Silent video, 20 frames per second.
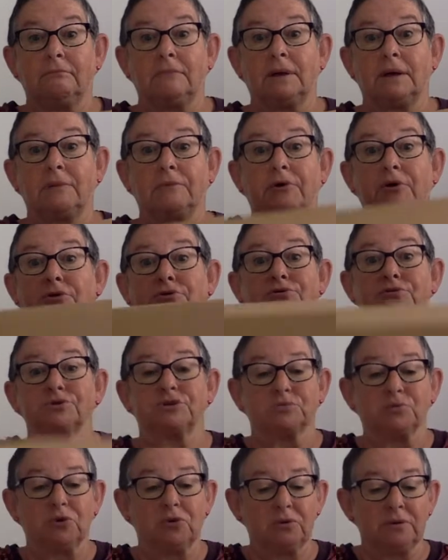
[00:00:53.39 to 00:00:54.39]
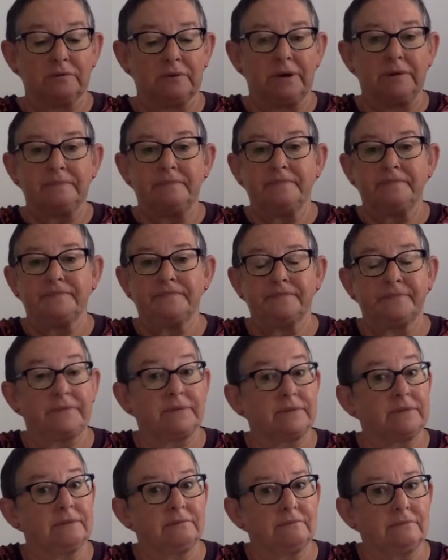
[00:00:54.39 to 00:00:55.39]
And we're on to a smaller one.
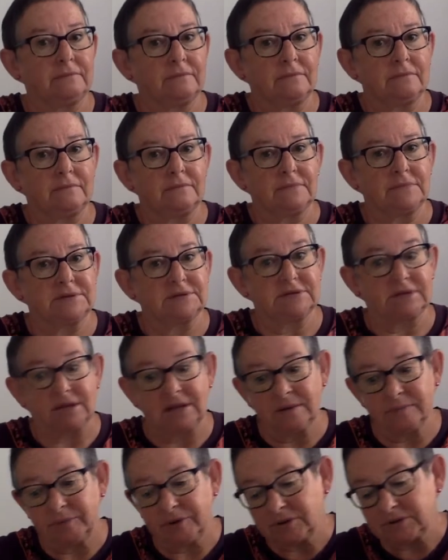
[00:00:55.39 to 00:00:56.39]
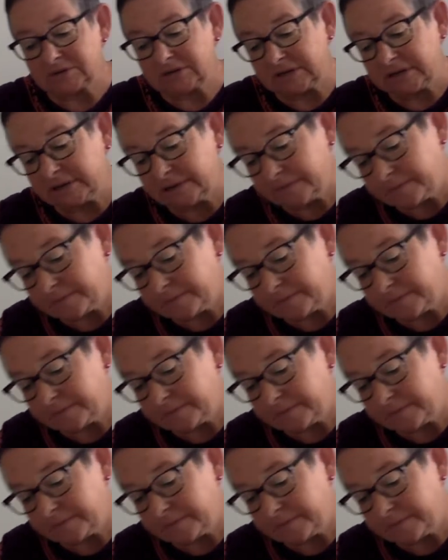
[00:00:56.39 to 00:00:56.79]
Still unboxing.